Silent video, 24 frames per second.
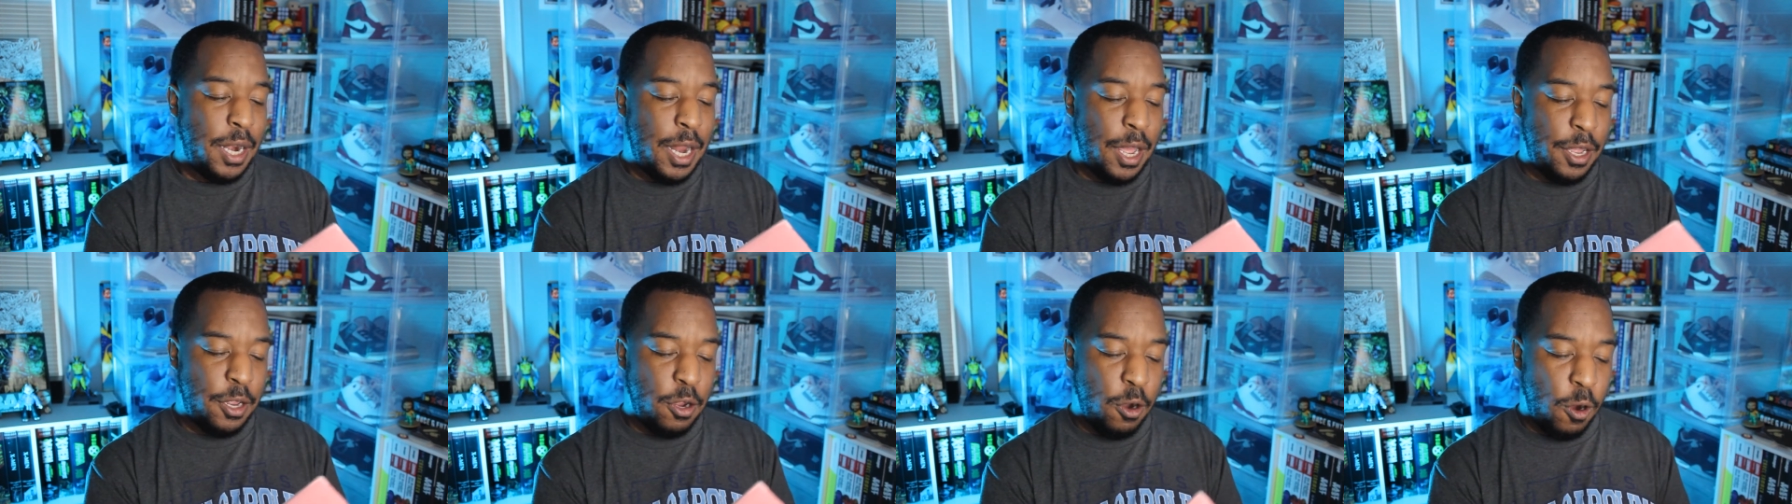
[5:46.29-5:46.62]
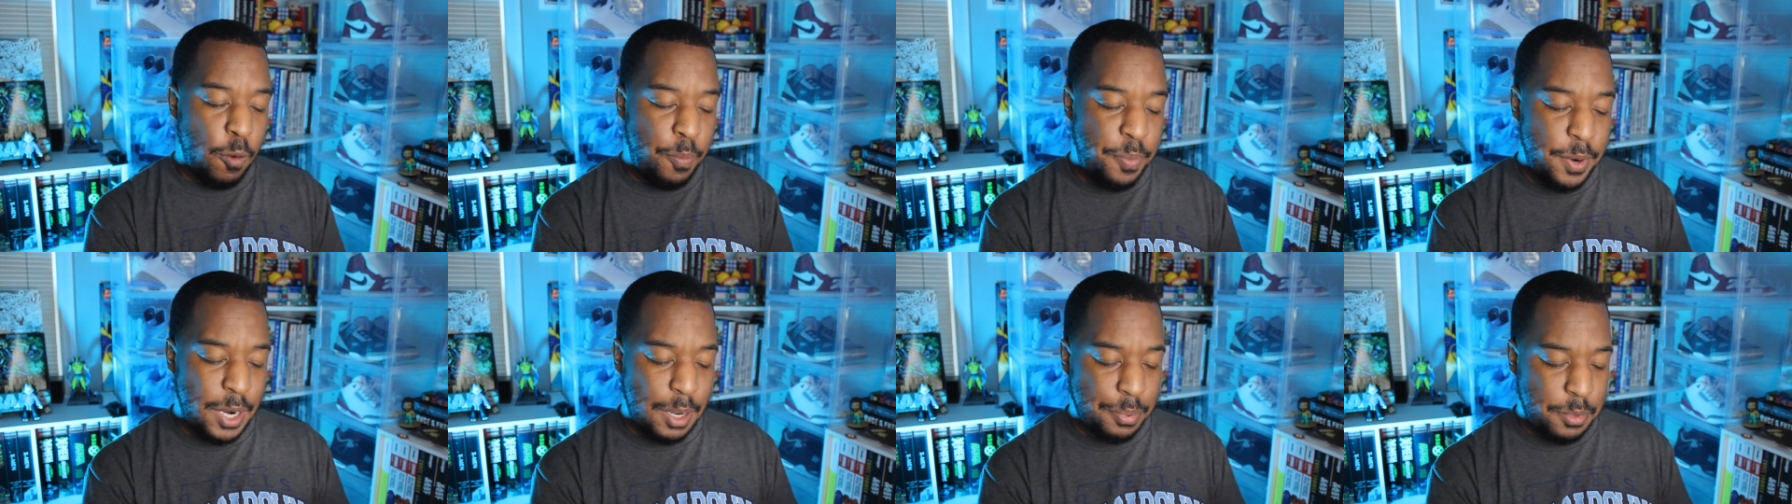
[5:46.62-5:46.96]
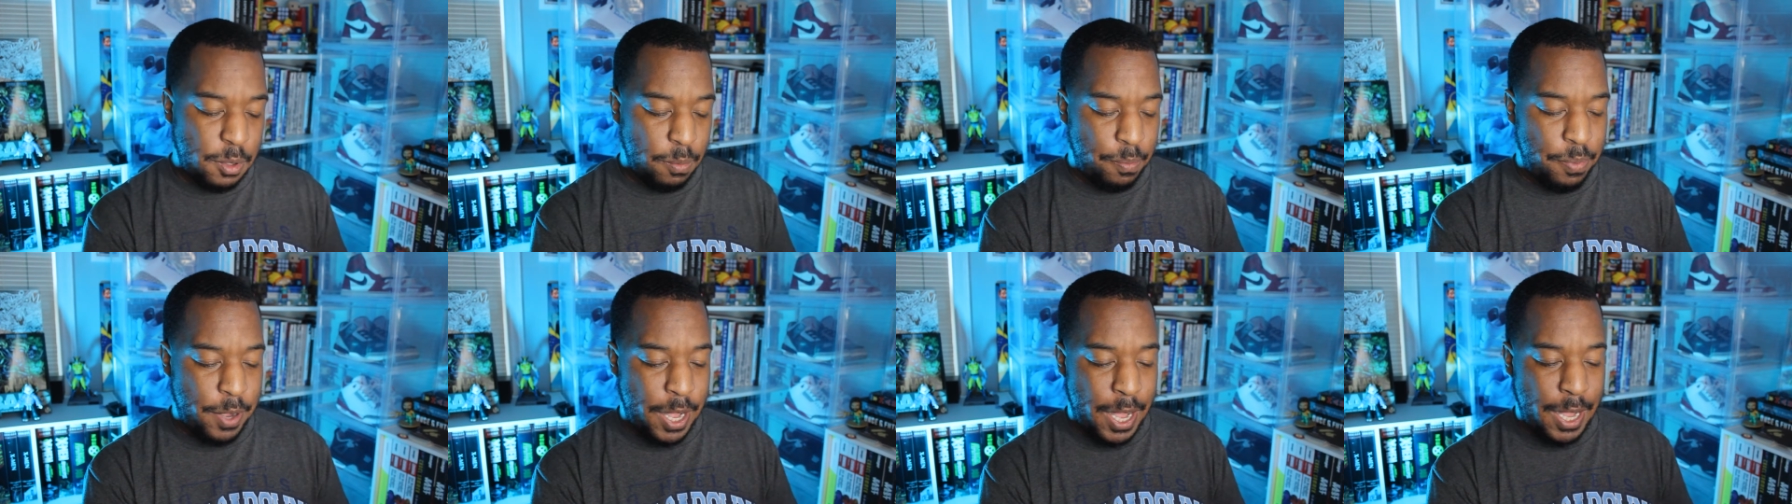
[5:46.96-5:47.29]
Now you open up
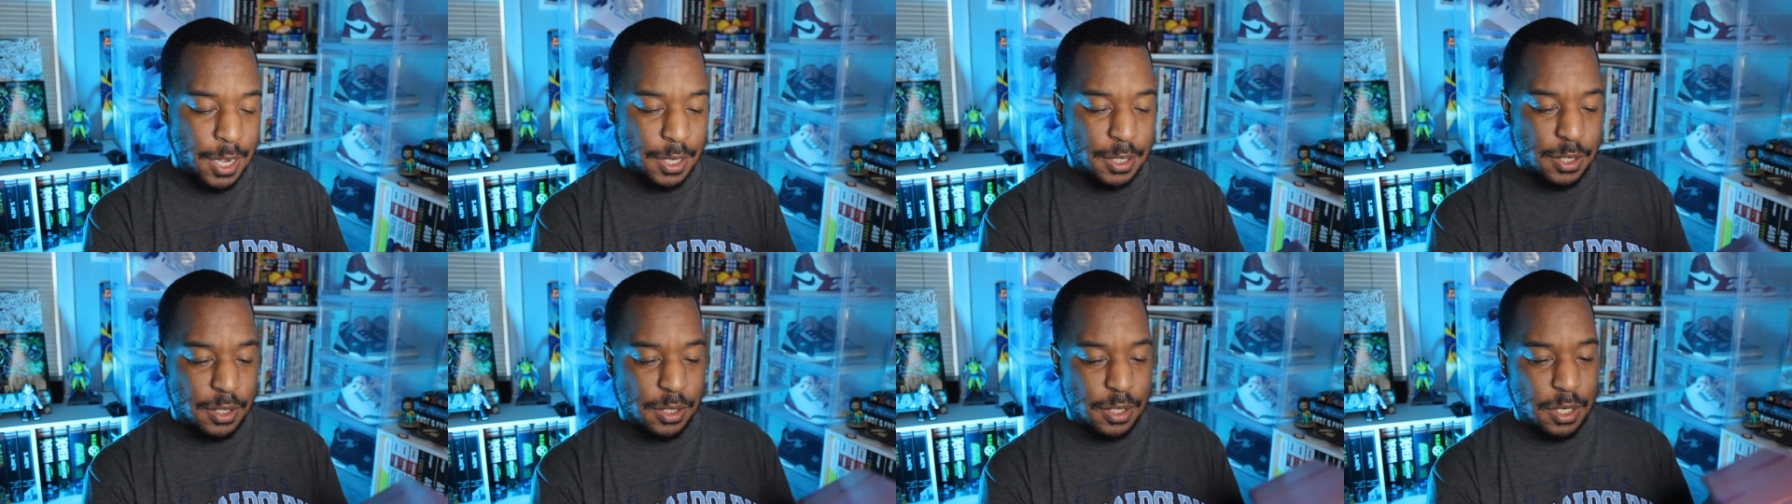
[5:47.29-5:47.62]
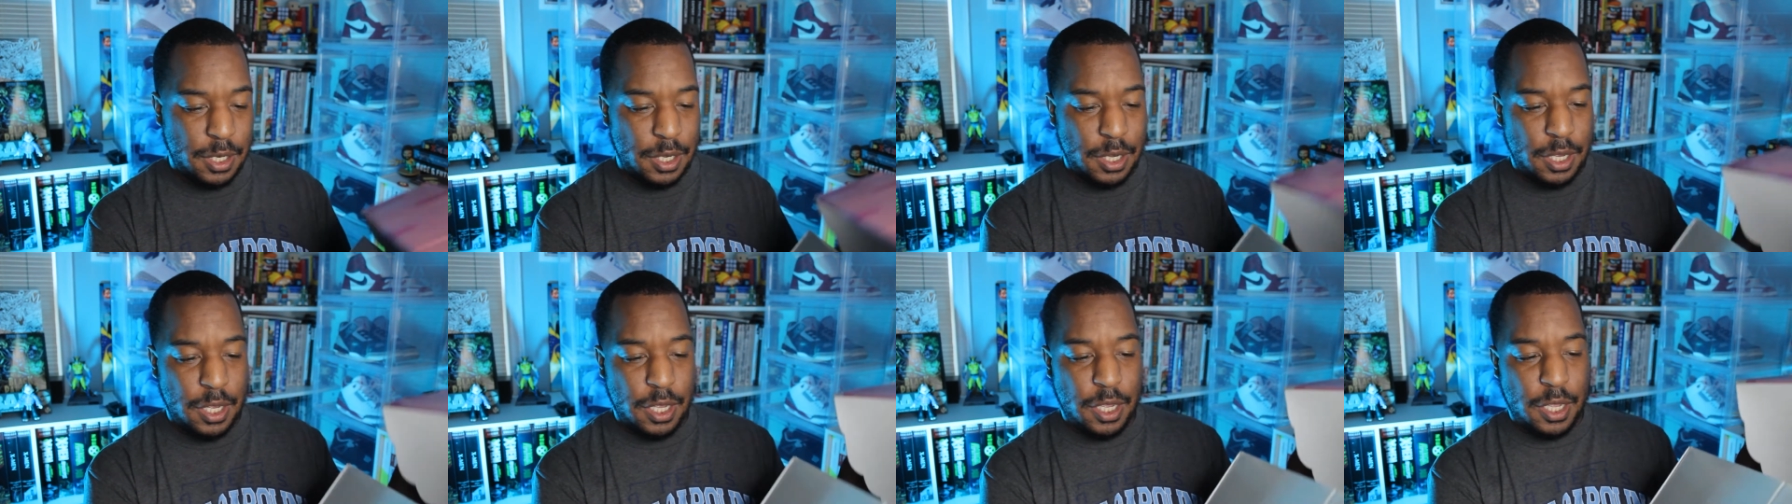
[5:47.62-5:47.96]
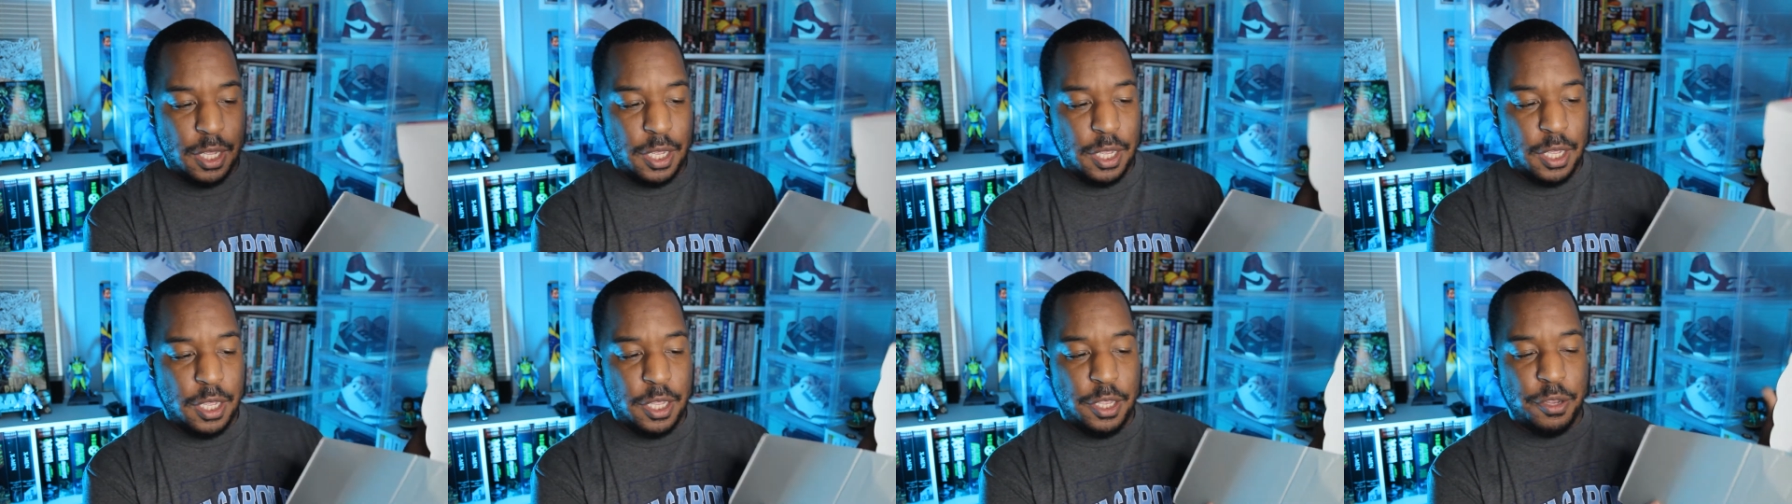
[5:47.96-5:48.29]
the box,
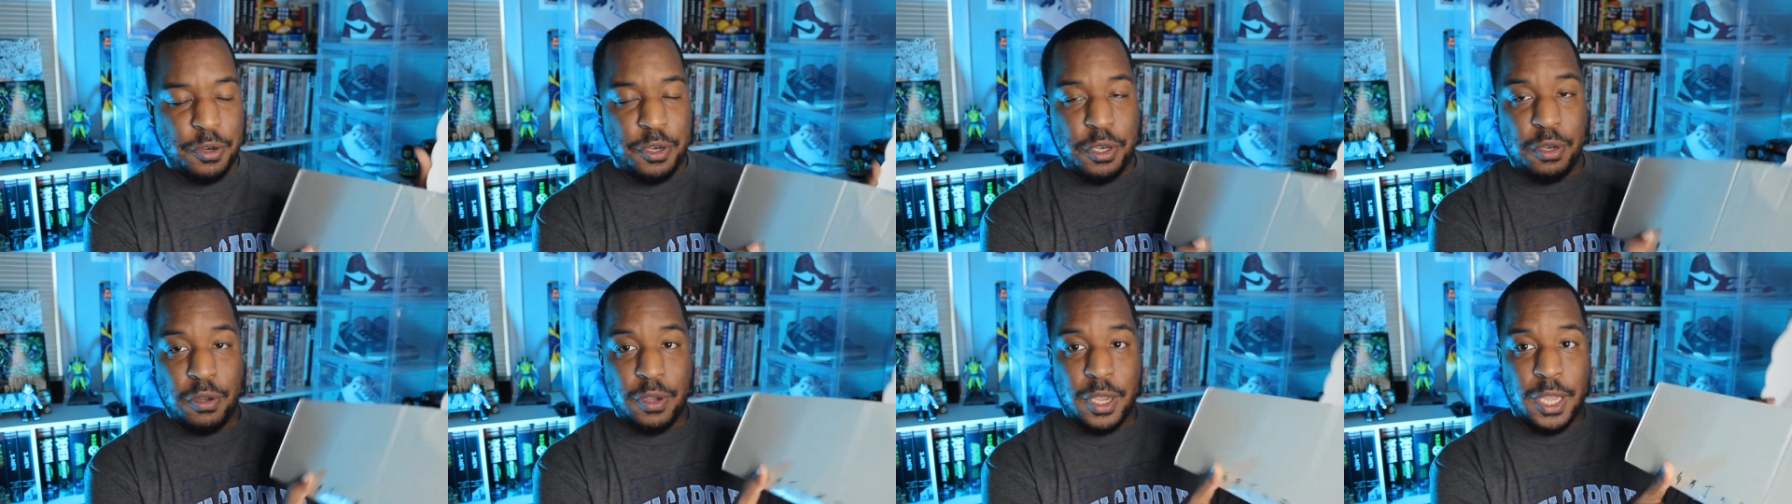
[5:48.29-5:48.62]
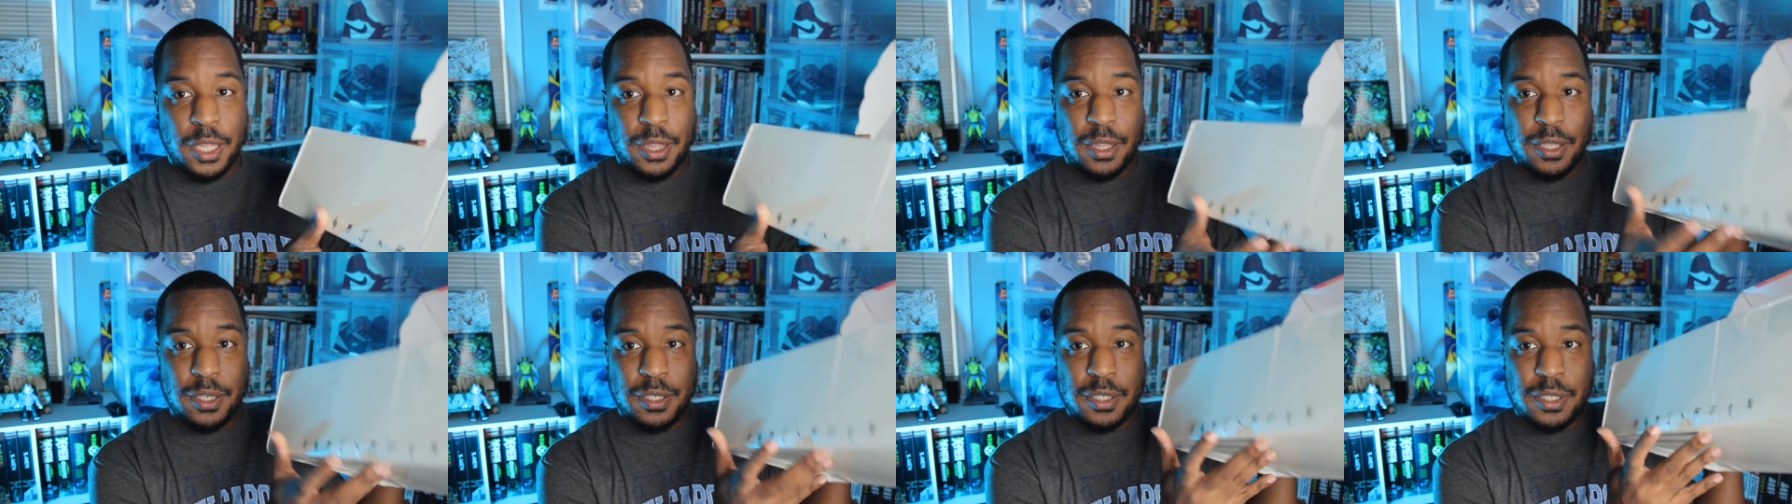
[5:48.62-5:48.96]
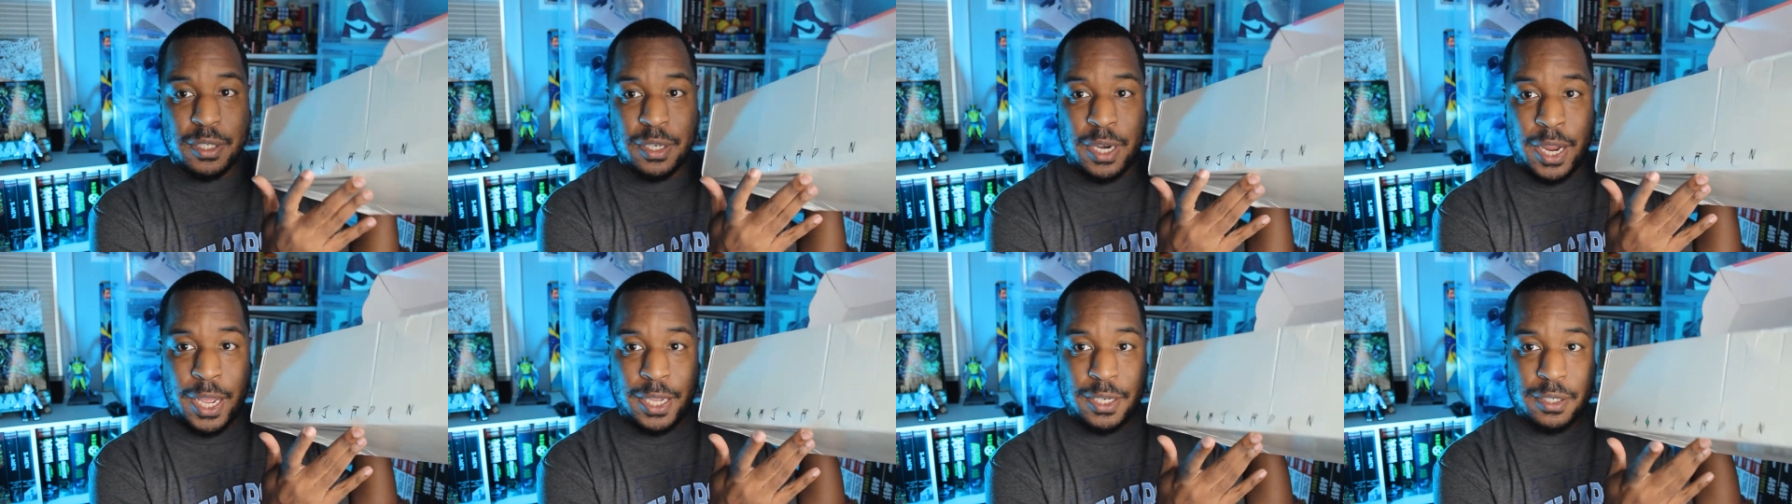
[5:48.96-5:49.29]
you do get
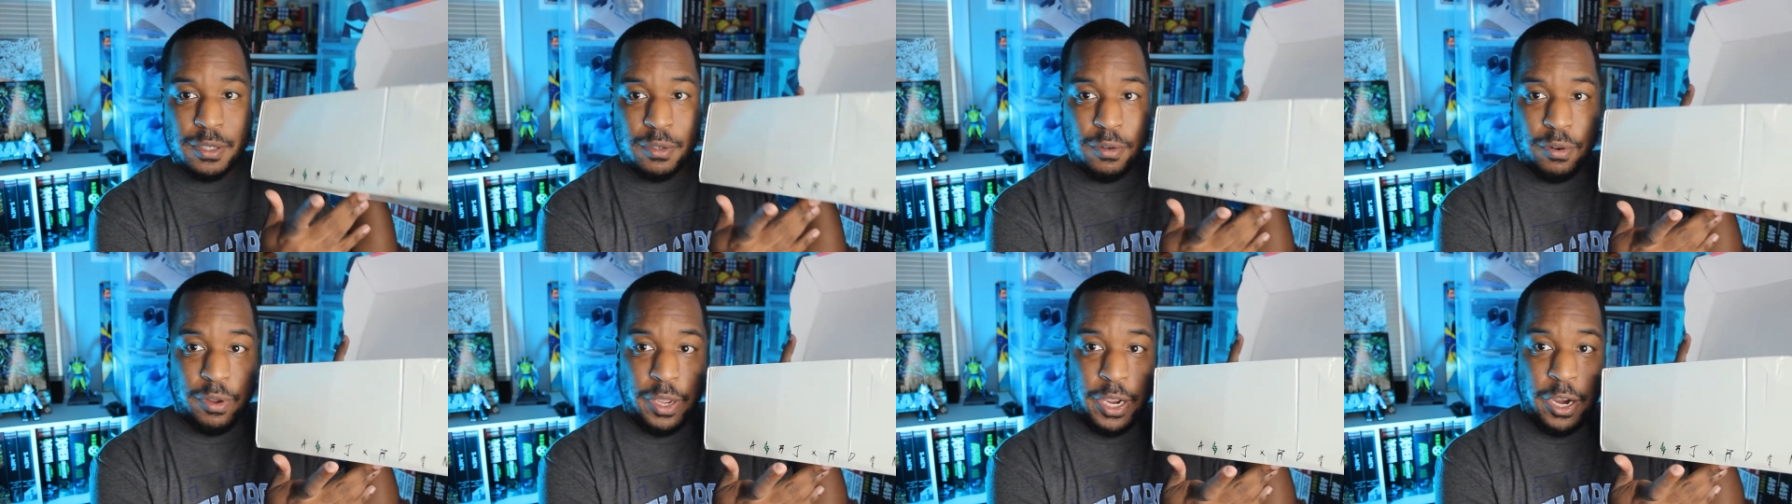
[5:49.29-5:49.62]
this nice little